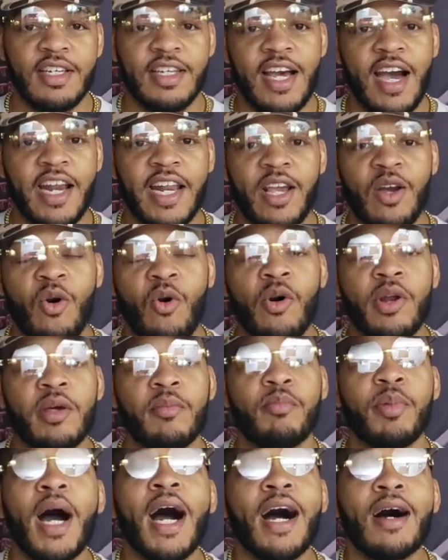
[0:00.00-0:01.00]
now they on
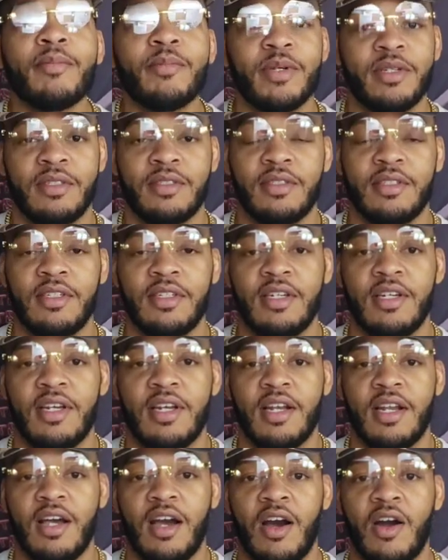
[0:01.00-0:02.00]
and popping.
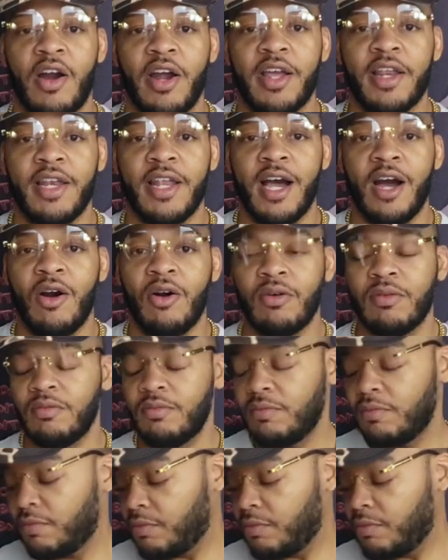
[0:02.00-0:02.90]
All right, now,